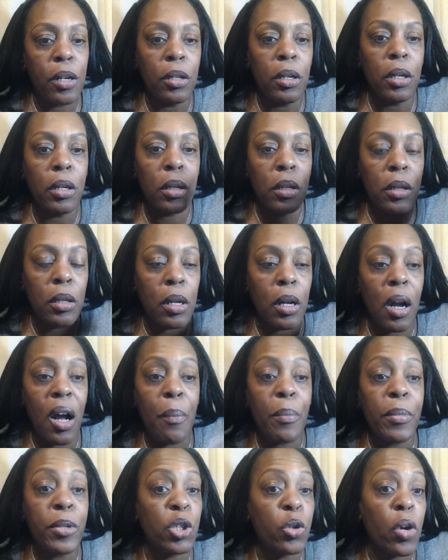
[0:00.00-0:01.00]
up into a
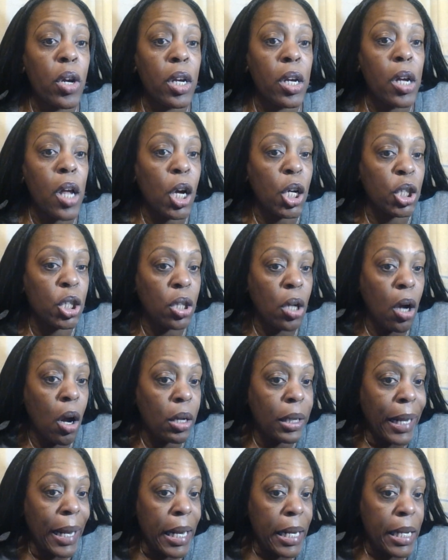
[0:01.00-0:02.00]
young adult
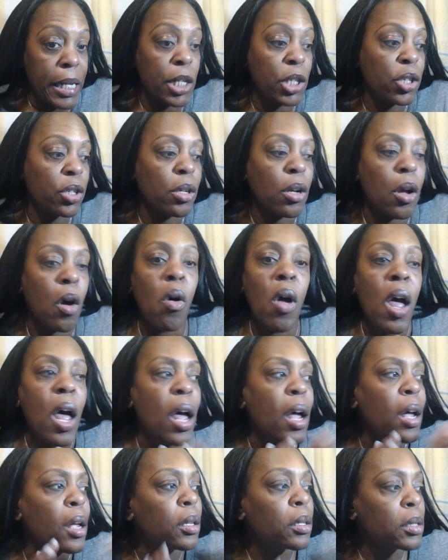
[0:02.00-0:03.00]
ladies you know
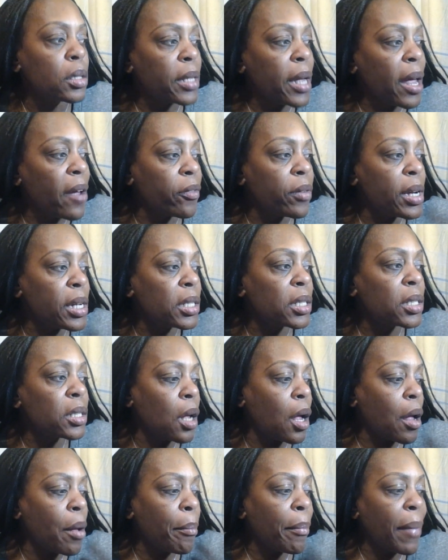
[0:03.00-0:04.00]
definitely um, body
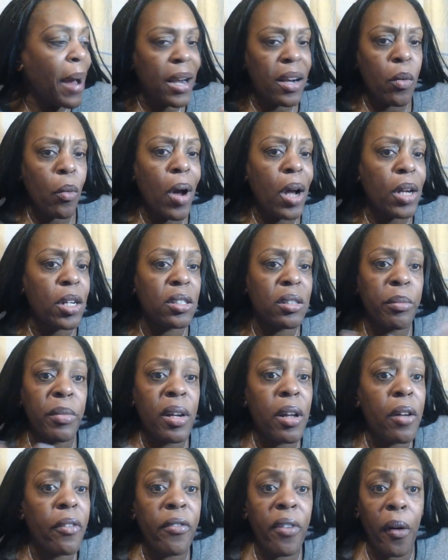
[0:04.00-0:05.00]
washes would be a very
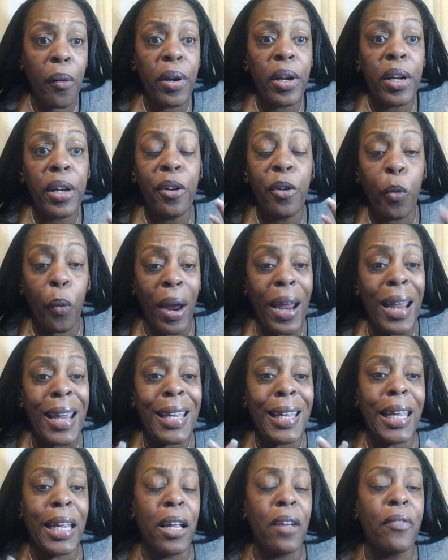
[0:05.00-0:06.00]
great gift
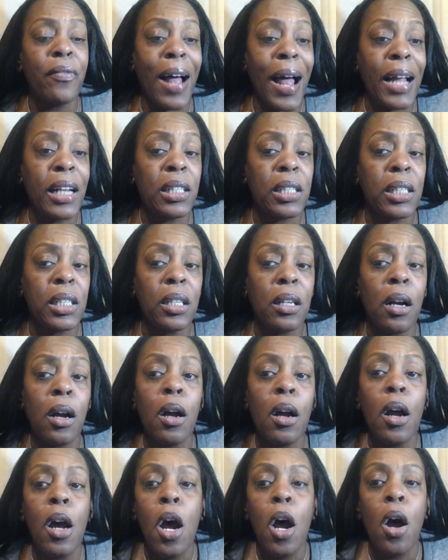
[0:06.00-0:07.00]
idea
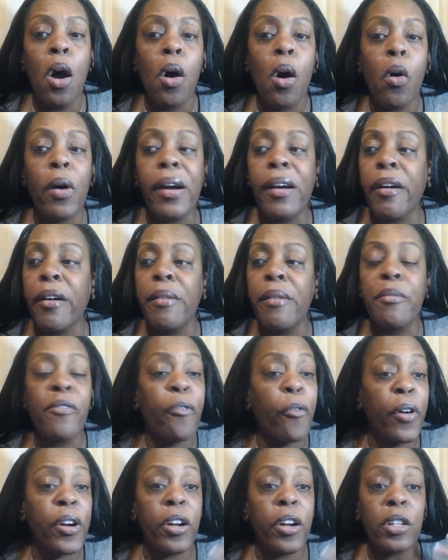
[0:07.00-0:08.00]
or even for
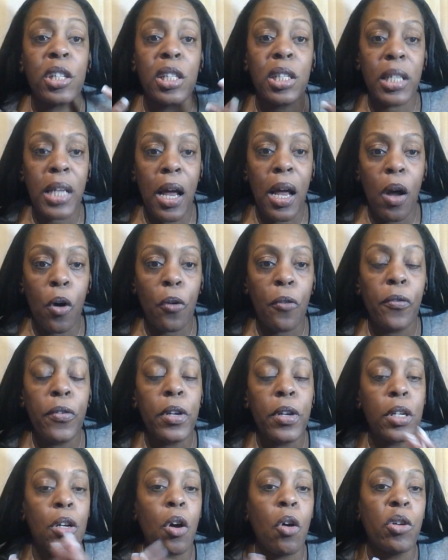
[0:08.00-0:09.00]
yourself you know
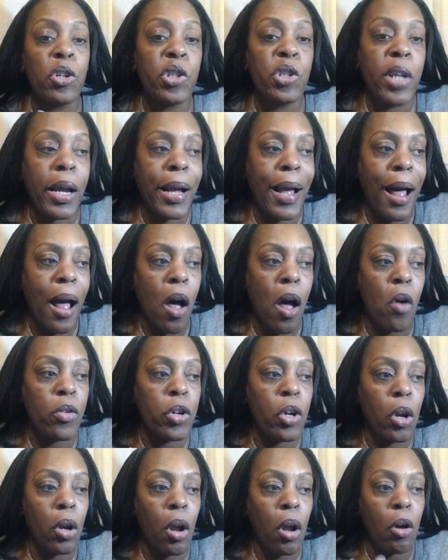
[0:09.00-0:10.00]
check out your local
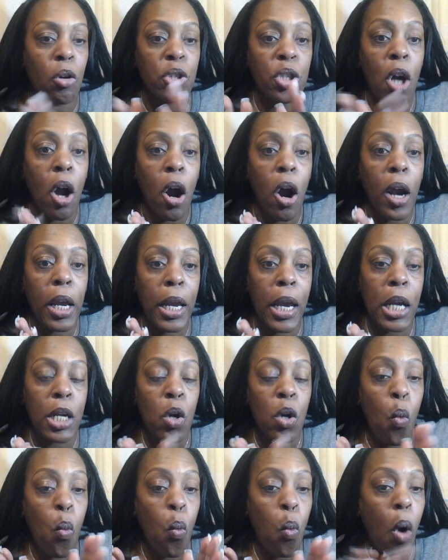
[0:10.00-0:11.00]
target
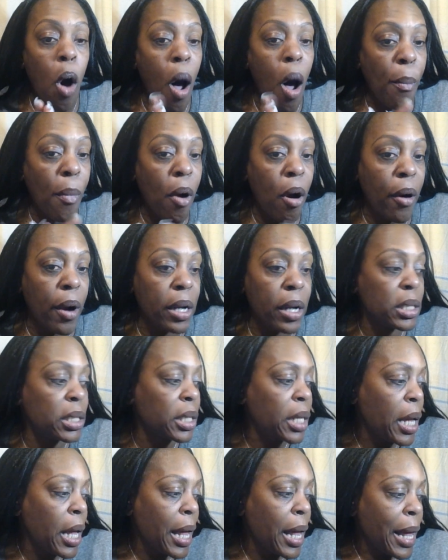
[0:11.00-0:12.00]
walmart
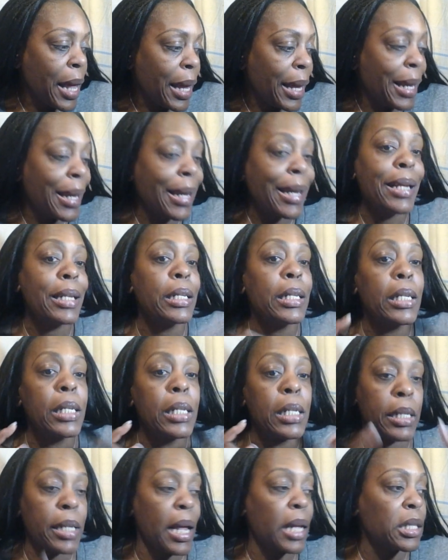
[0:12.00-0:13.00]
and yes
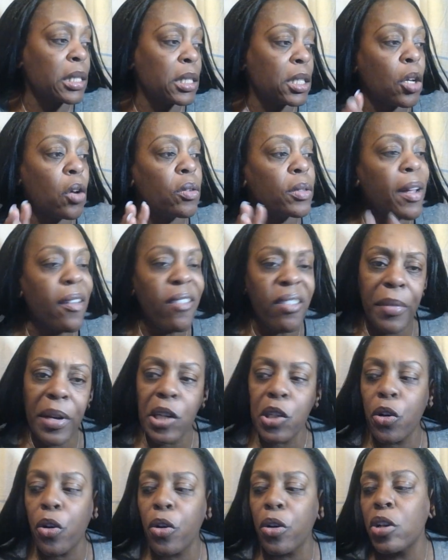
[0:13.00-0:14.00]
so definitely make sure you
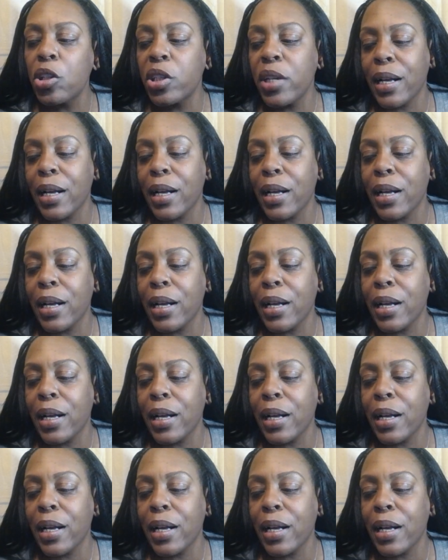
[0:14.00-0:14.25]
check out